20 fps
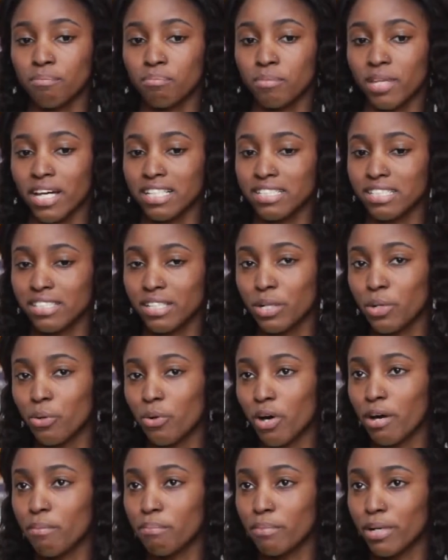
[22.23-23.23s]
I didn't go
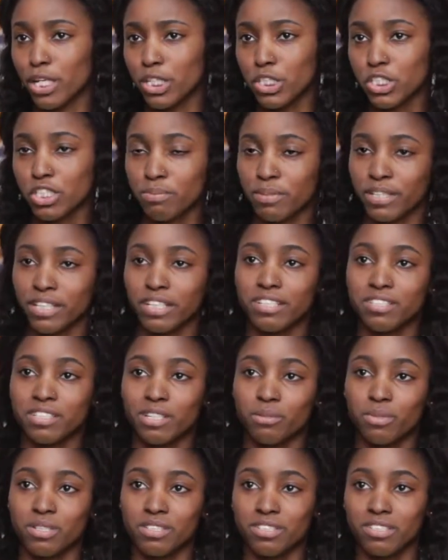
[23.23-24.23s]
out much because I
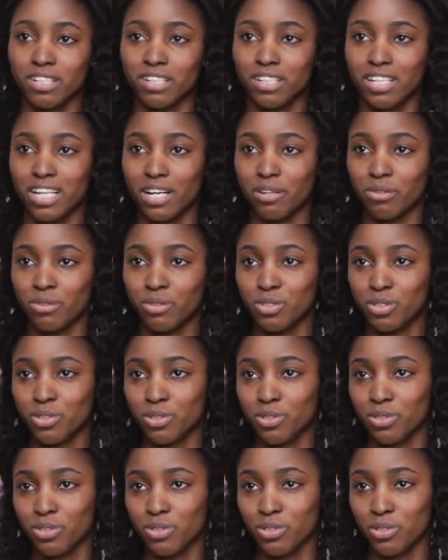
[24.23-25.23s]
wasn't allowed to,